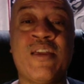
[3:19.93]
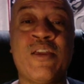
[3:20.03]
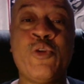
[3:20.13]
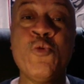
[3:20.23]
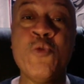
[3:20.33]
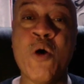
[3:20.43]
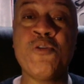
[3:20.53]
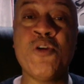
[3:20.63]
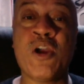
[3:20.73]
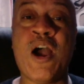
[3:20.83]
you know
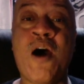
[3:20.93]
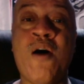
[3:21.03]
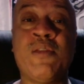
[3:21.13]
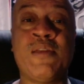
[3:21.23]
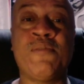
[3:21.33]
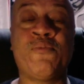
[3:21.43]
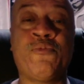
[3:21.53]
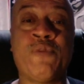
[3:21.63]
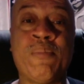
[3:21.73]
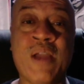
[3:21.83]
your calling
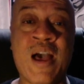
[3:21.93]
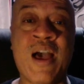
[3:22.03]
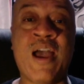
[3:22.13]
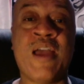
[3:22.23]
from God,